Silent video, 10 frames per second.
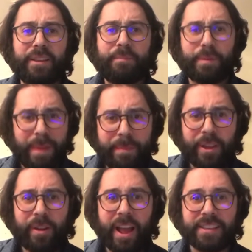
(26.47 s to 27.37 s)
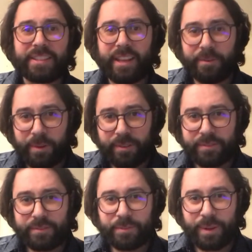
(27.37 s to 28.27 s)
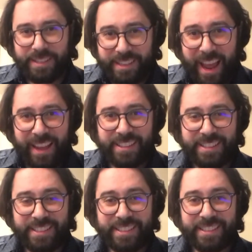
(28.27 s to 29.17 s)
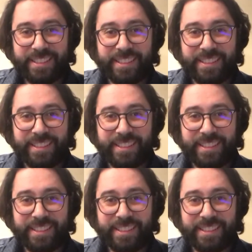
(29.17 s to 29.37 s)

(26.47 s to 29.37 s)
But maybe you're asking, well, what's next?